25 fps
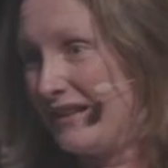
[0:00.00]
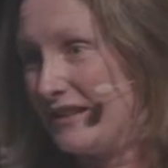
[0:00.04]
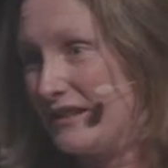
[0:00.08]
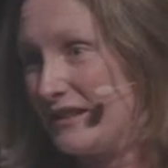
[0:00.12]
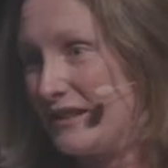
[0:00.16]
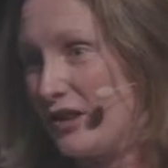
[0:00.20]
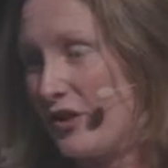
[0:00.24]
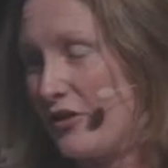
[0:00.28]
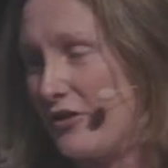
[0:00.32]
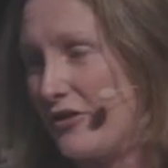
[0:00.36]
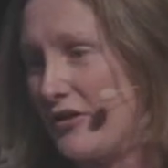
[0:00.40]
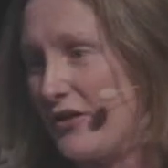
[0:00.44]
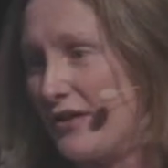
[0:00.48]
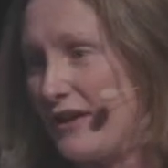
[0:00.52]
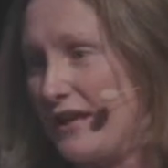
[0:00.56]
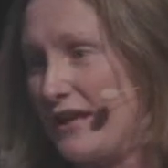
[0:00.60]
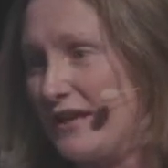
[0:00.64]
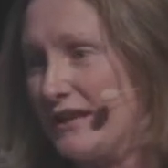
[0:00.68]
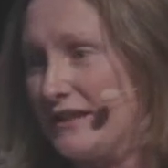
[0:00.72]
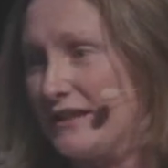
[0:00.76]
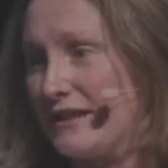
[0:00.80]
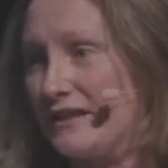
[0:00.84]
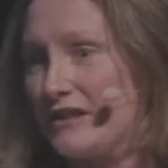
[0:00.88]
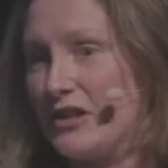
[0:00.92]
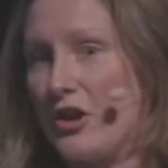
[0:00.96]
So
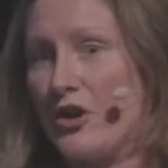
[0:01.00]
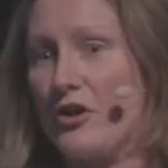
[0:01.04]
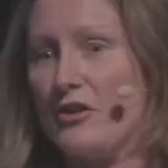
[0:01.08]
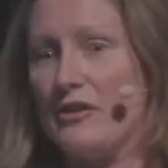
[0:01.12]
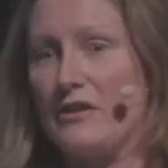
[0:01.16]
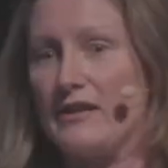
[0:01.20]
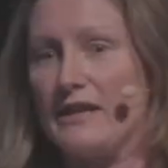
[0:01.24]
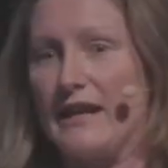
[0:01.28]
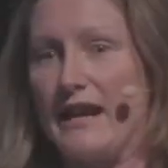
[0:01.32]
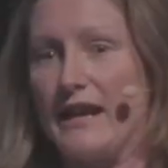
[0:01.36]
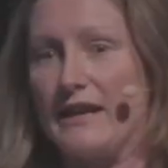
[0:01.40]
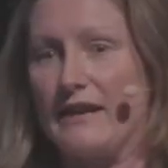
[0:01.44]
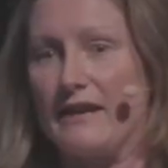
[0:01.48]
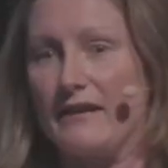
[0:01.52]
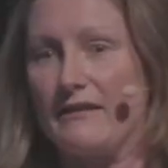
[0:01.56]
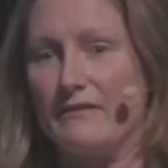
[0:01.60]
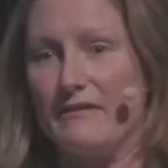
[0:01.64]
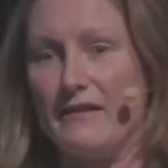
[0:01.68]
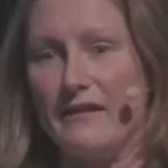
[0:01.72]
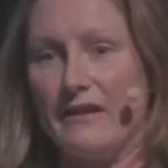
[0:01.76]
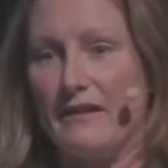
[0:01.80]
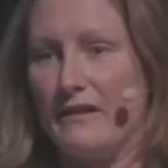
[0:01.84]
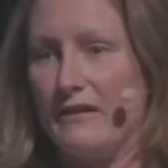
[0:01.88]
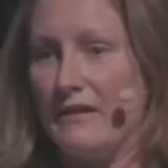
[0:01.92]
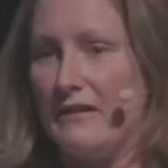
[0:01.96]
things don't get
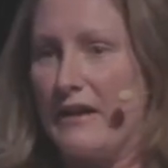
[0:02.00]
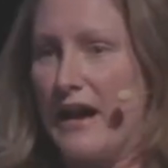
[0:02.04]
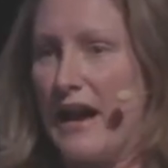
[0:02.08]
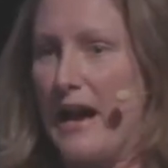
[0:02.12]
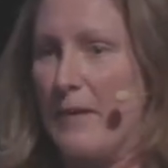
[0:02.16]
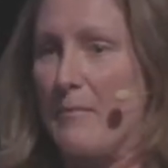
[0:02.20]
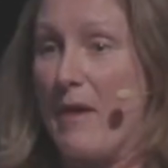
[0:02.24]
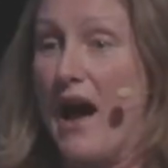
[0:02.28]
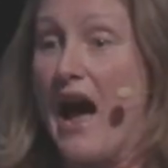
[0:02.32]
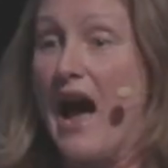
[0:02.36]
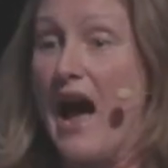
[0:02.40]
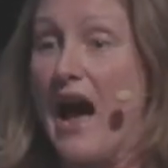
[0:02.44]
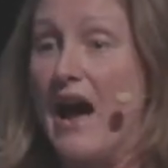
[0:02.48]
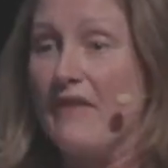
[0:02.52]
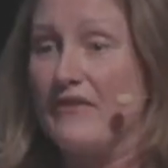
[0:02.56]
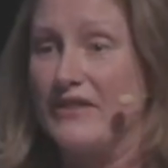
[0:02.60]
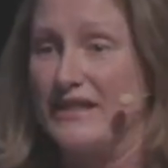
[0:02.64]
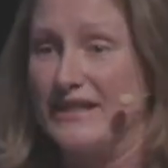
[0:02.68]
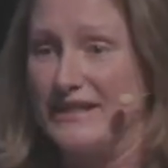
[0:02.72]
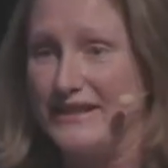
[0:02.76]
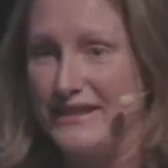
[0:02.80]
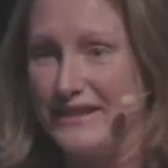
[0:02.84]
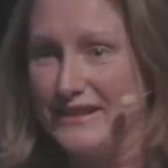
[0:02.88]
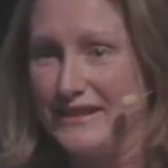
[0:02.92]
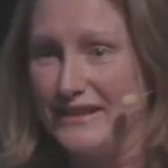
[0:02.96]

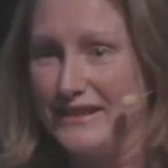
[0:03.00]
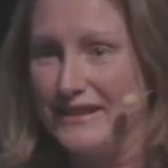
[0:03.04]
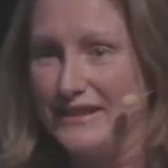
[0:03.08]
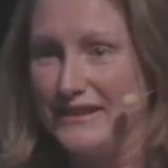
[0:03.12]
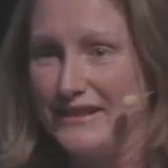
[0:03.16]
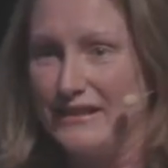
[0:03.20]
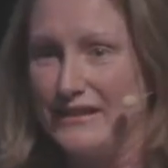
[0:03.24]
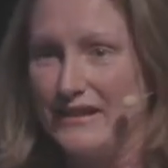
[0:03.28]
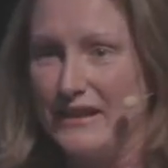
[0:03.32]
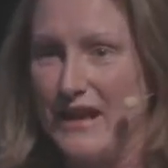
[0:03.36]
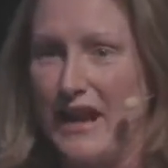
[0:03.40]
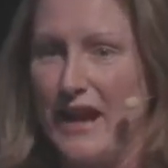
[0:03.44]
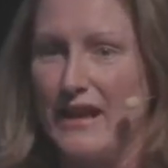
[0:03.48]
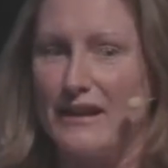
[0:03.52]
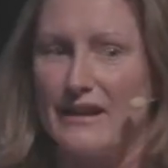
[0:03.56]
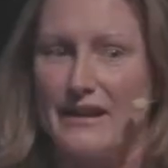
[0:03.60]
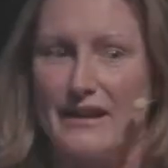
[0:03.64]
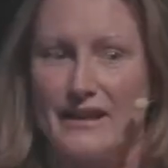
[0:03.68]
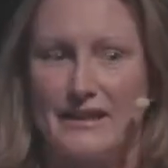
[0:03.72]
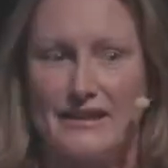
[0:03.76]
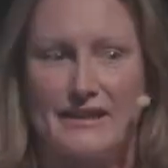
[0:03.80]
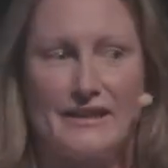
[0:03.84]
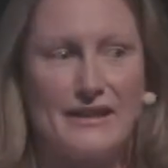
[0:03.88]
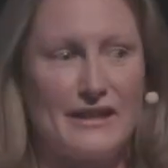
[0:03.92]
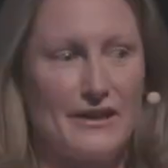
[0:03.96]
harvested
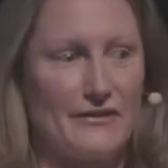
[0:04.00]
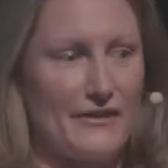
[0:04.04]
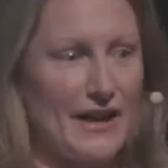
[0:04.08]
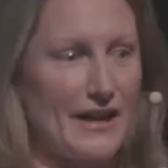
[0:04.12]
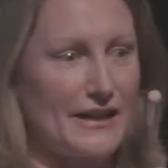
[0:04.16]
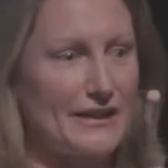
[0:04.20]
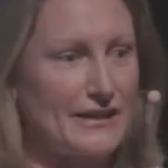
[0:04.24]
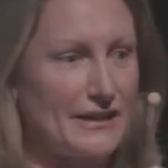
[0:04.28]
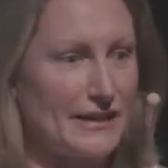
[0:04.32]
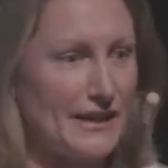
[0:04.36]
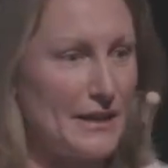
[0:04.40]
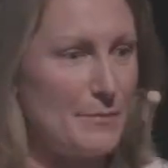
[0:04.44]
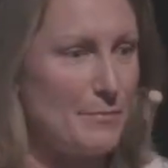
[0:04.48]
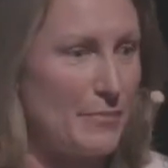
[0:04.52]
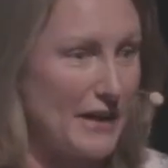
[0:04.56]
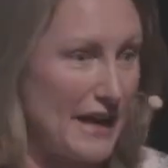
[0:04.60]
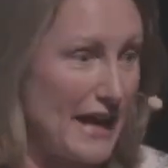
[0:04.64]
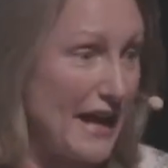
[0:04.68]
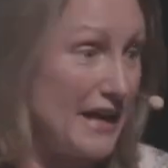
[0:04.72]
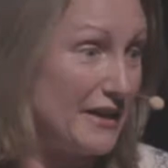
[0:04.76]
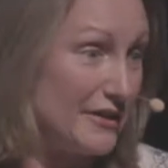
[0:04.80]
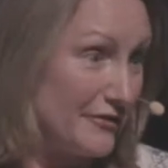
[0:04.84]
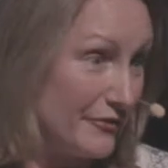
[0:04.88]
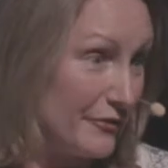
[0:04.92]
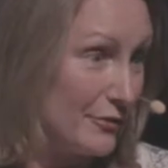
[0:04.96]
unless they're actually
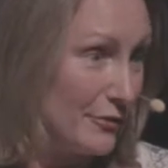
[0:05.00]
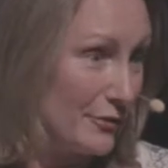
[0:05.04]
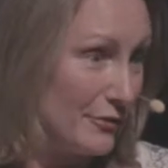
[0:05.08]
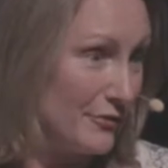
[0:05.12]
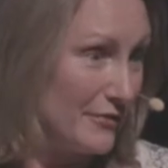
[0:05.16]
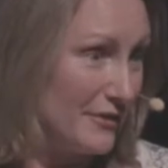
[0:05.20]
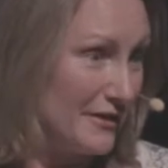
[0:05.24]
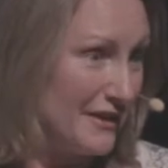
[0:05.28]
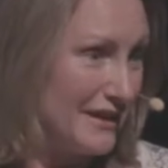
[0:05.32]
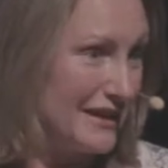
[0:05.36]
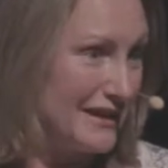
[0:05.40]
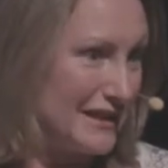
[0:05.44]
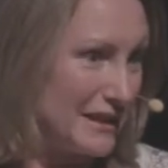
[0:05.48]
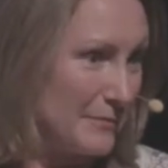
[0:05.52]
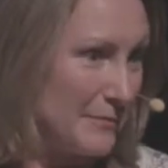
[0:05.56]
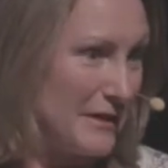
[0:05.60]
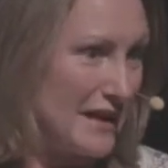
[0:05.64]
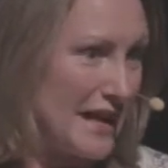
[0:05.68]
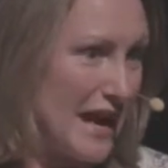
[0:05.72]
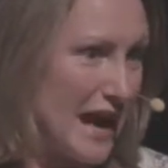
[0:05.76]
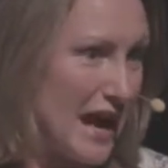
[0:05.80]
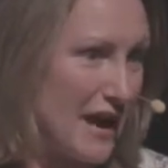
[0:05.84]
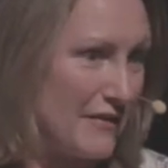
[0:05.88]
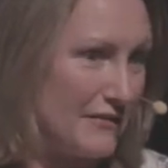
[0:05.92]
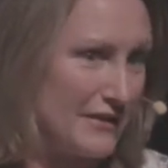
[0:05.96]
planned for to be
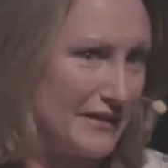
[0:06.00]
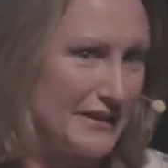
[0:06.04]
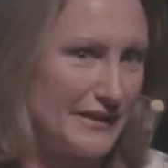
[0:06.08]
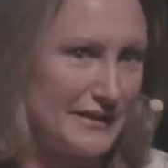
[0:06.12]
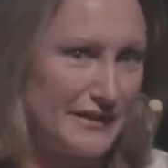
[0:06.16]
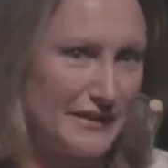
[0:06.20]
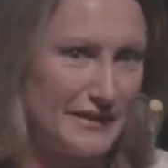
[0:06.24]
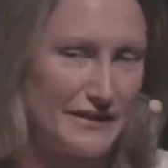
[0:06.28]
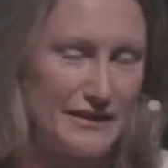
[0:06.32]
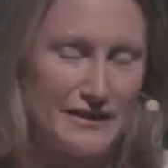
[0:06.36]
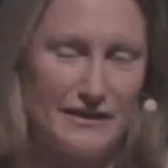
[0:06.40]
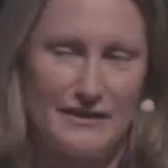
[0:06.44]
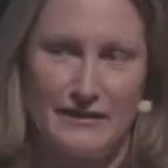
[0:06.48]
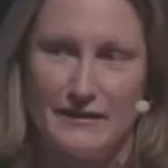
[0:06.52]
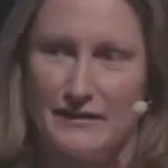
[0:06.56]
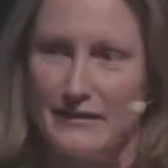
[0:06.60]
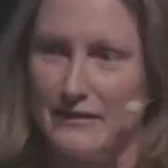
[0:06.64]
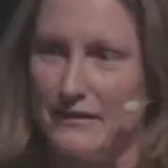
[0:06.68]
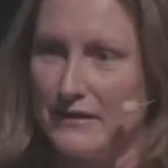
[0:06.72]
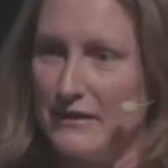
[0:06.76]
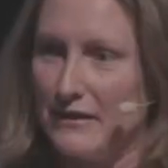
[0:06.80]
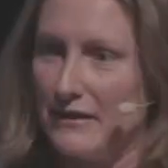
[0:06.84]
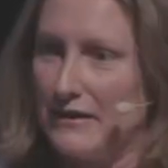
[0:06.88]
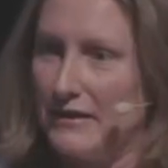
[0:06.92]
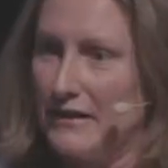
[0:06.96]
harvested.
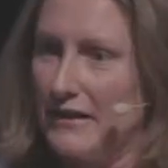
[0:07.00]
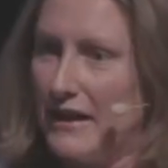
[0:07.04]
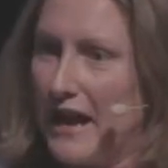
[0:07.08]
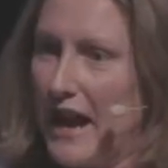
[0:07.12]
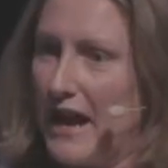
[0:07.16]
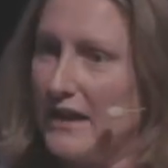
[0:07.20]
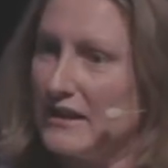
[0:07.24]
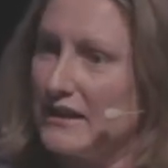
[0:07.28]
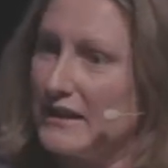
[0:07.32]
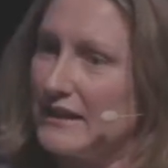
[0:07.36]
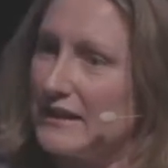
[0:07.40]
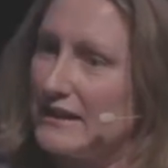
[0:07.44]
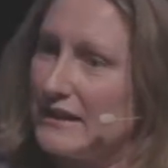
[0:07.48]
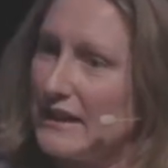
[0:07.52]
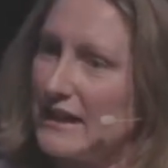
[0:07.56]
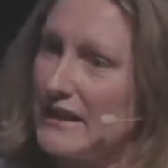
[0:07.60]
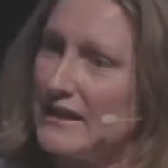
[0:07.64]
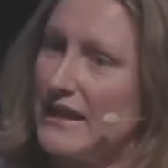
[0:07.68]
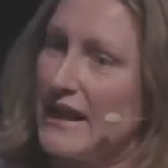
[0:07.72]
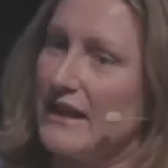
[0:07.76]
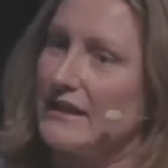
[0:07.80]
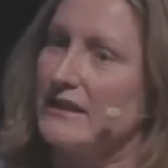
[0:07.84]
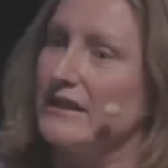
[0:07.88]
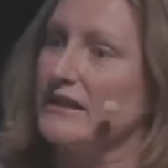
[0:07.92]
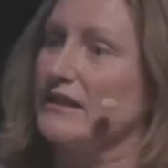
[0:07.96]
And to see
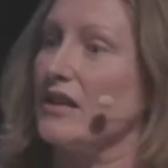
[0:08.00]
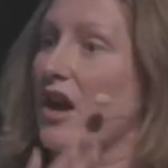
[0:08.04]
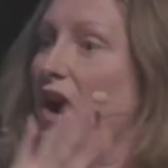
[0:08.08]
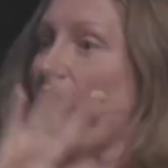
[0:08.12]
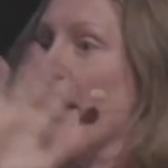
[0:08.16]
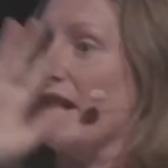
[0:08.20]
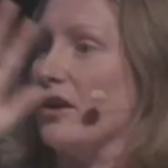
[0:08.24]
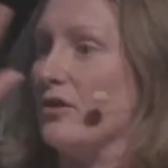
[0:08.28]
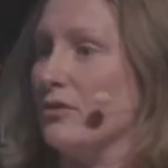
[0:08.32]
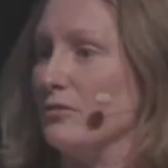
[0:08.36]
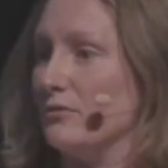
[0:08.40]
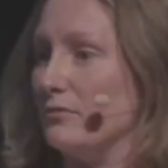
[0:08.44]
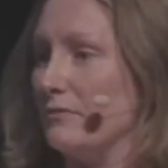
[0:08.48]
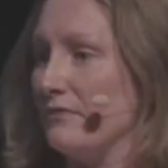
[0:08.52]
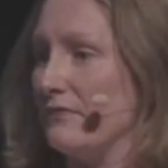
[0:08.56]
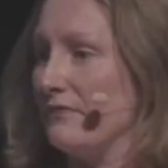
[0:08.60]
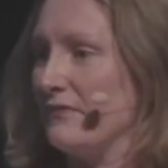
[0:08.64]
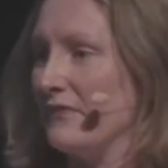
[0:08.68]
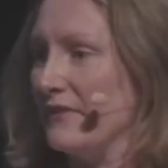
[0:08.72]
that cycle,